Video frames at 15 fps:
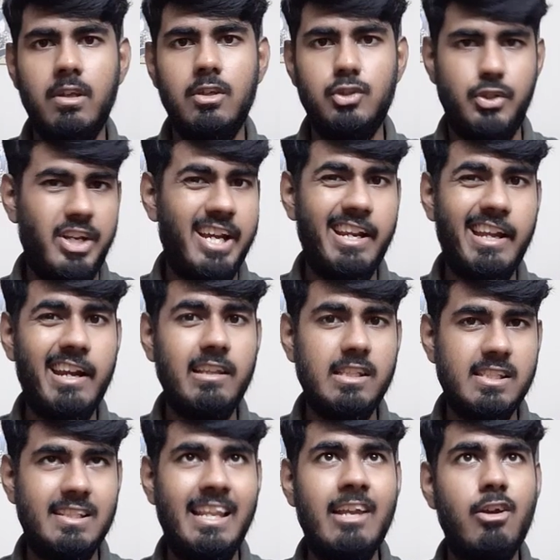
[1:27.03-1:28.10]
So you're going to get
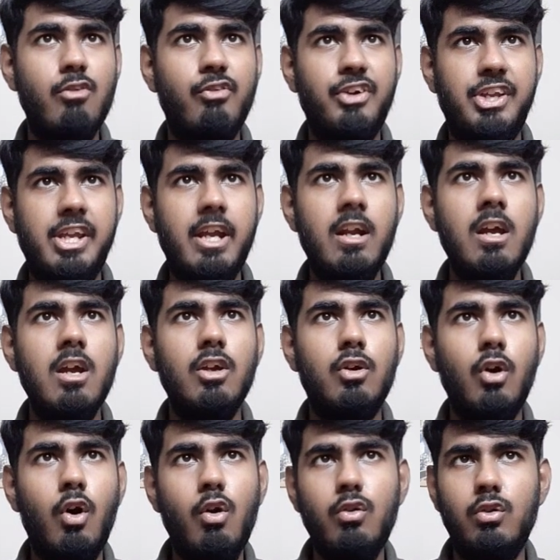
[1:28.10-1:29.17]
this link over here,
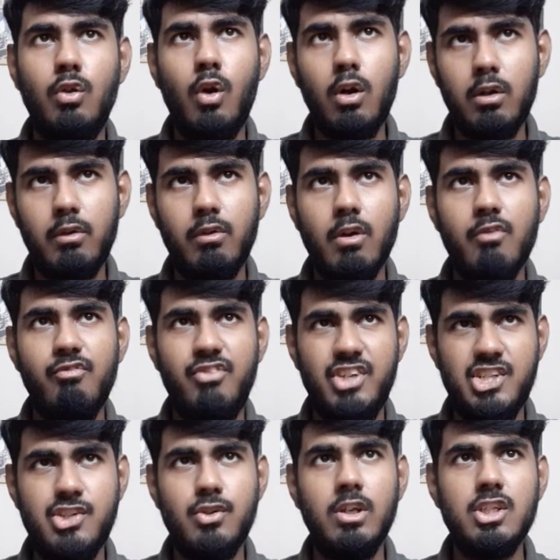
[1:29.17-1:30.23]

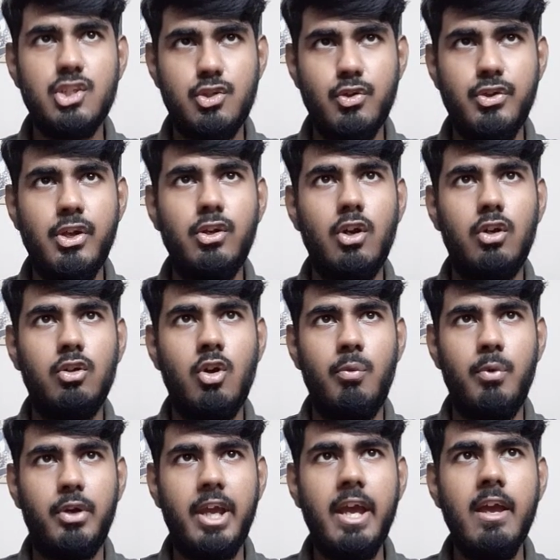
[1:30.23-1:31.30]
code.visualstudio.com,
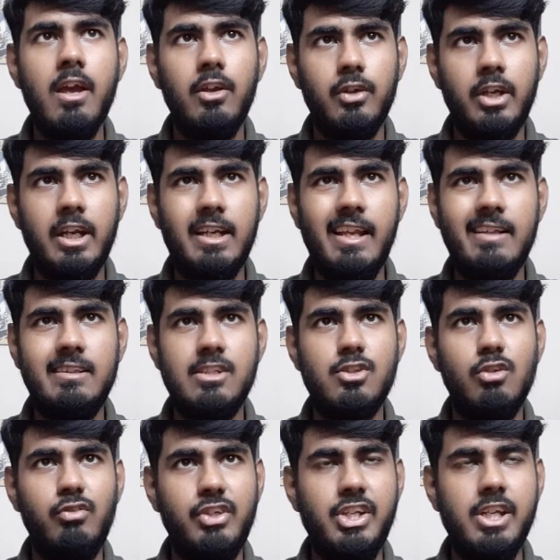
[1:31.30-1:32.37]
okay? You're going to click this
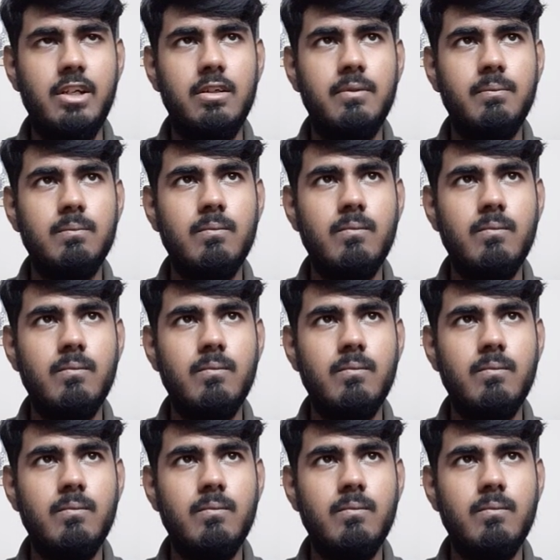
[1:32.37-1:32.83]
over here.